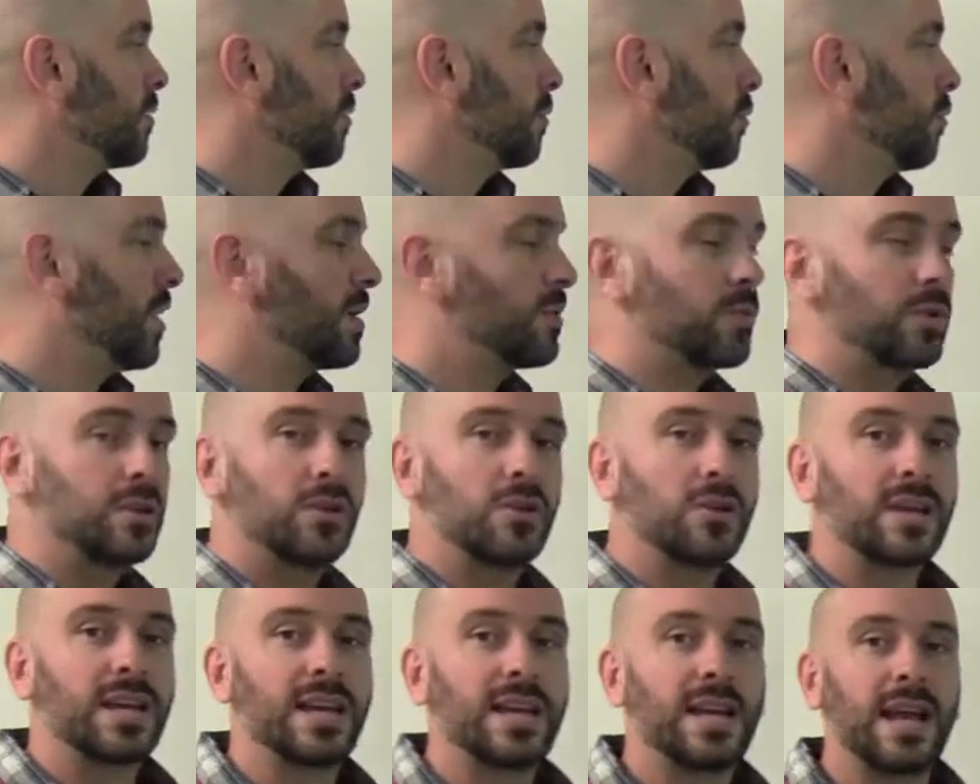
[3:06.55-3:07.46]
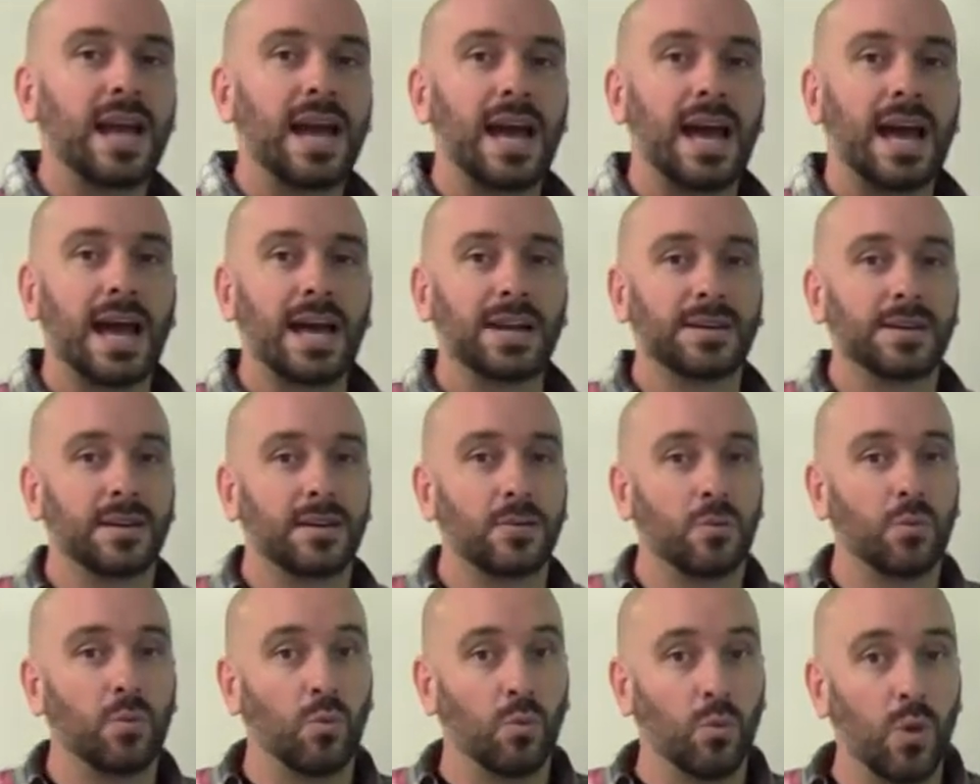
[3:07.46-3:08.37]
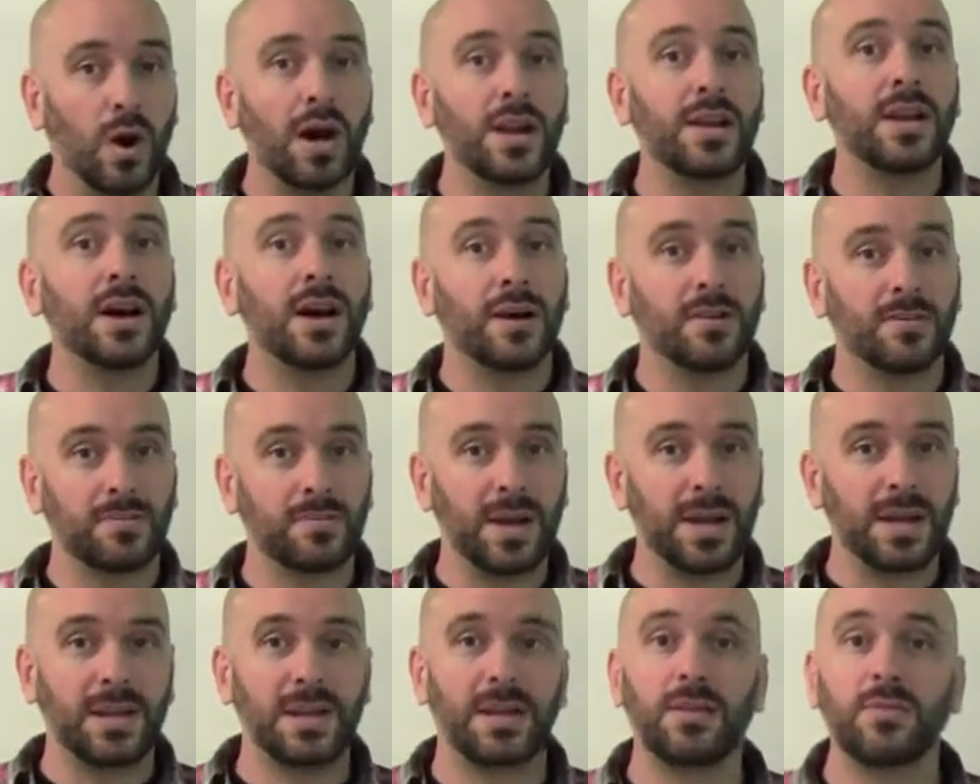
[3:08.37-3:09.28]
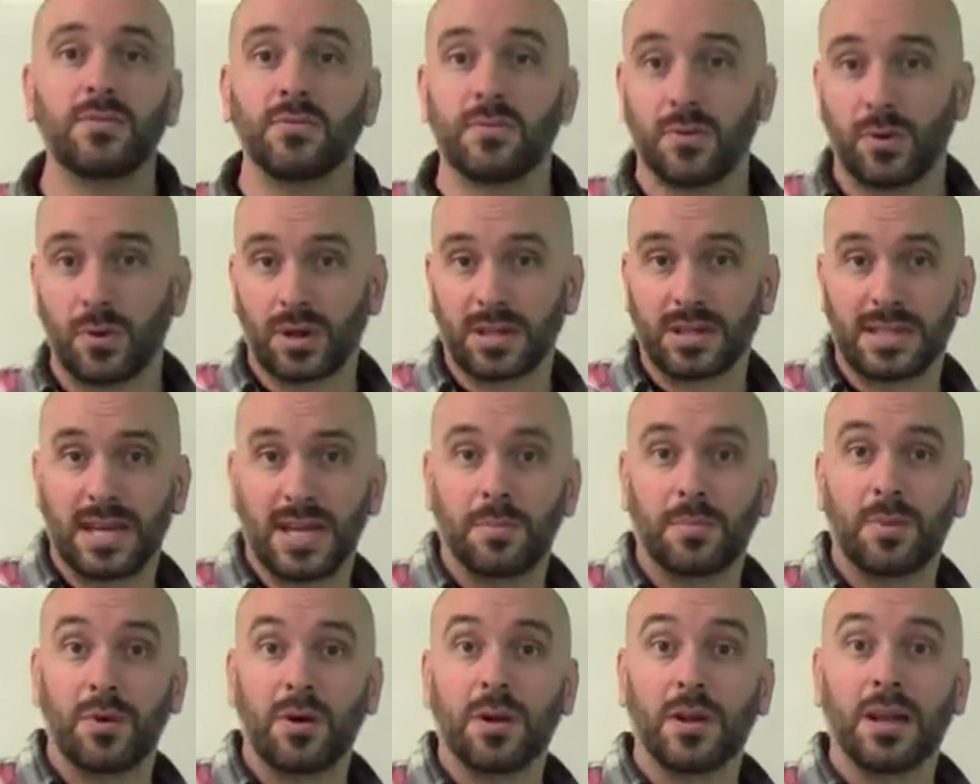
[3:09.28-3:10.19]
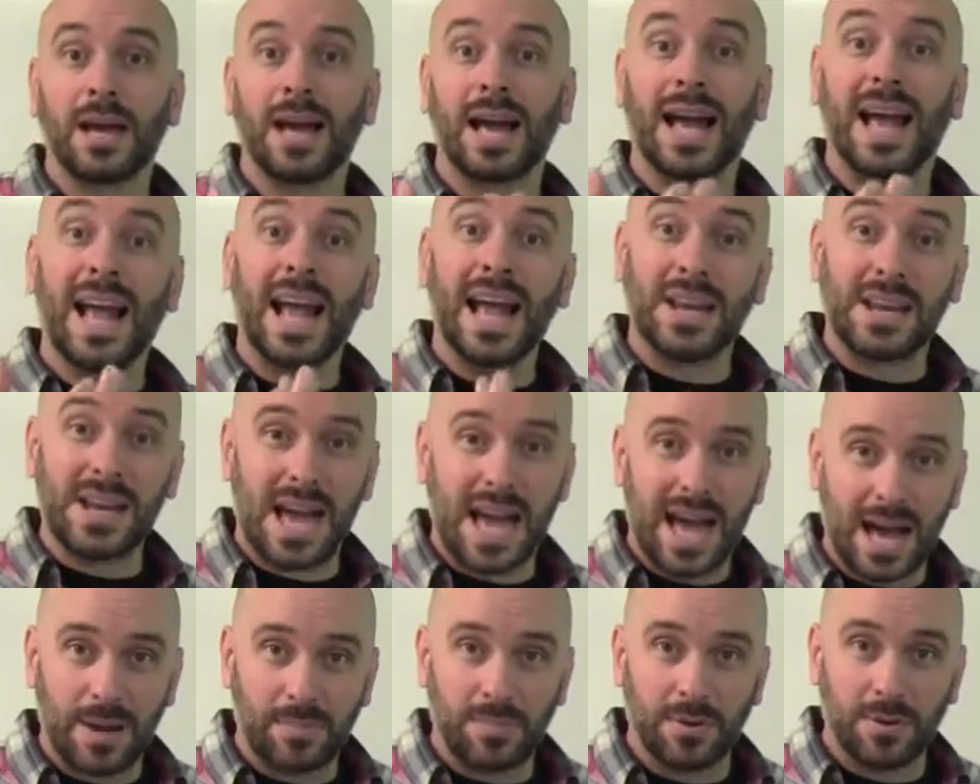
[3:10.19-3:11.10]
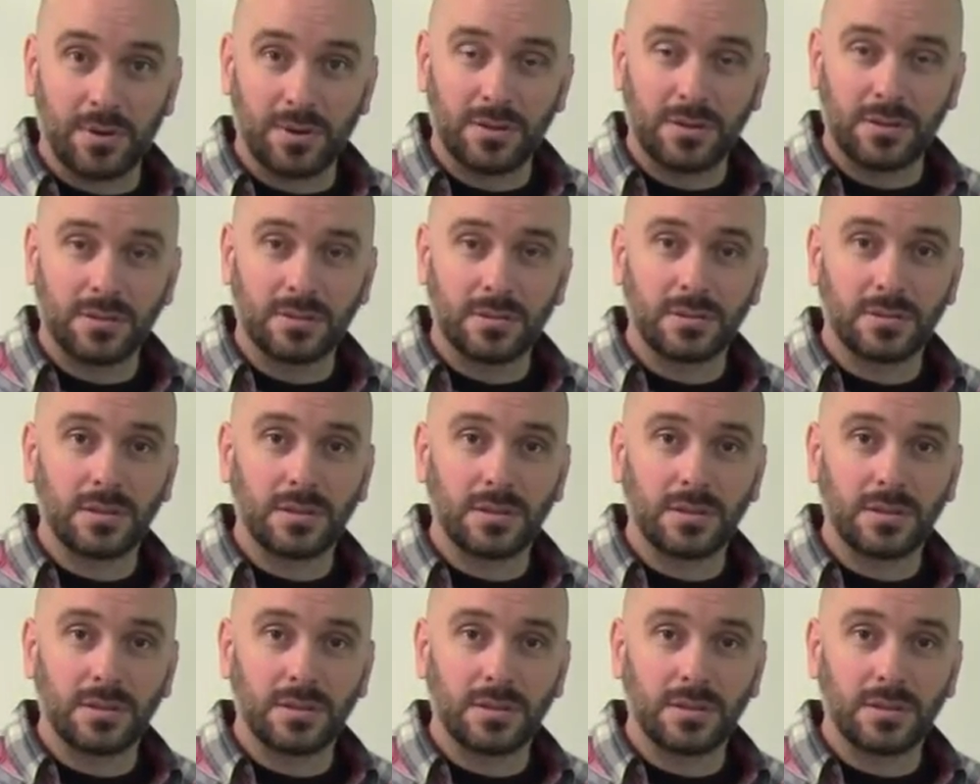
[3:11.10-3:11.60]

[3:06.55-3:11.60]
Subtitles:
When we're looking at one of many, for example, an apple,